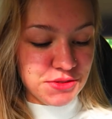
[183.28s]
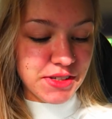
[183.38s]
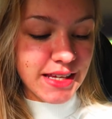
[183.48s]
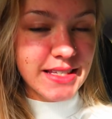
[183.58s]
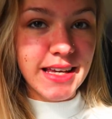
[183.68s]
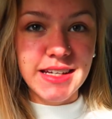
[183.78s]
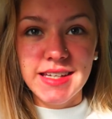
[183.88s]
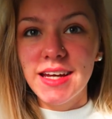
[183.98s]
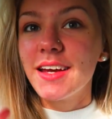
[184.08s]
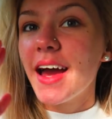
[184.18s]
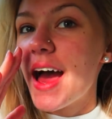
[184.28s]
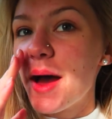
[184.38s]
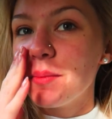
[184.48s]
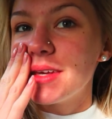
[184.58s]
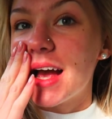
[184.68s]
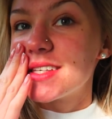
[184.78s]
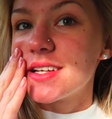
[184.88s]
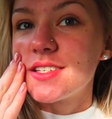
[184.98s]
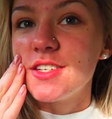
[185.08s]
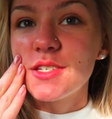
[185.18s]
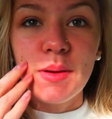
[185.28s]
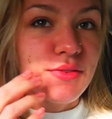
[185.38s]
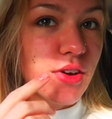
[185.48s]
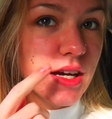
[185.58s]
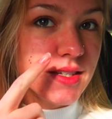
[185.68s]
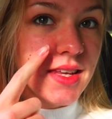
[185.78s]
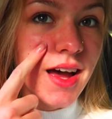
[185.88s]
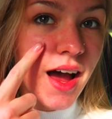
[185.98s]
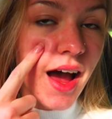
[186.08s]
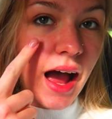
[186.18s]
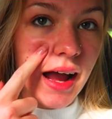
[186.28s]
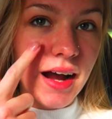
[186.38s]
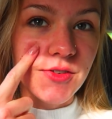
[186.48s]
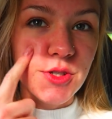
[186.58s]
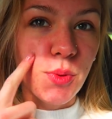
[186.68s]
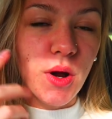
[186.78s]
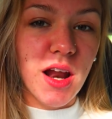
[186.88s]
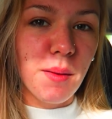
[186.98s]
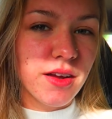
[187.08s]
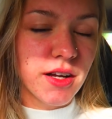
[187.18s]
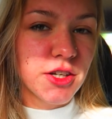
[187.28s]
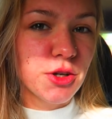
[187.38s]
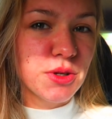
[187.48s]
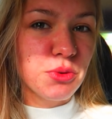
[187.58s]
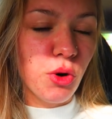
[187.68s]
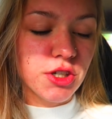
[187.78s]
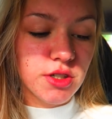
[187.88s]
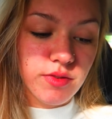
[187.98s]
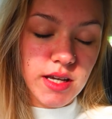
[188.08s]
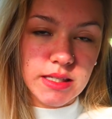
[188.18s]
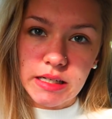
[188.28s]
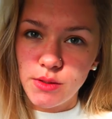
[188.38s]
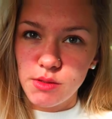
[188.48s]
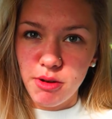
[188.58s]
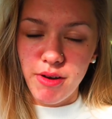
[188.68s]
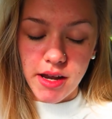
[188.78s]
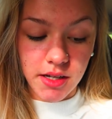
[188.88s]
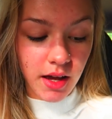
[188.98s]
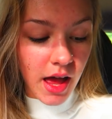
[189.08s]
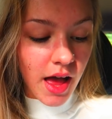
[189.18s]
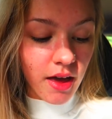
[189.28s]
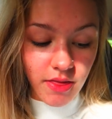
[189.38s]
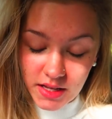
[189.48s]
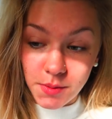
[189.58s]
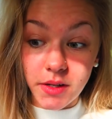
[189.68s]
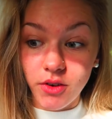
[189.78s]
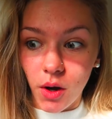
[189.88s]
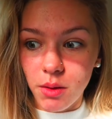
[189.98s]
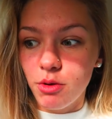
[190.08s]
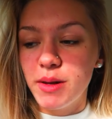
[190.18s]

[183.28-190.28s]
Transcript: is really exciting. Yes, excuse my face, I have just woken up and you know when you wash your face and it goes a bit red. That's what I've got at the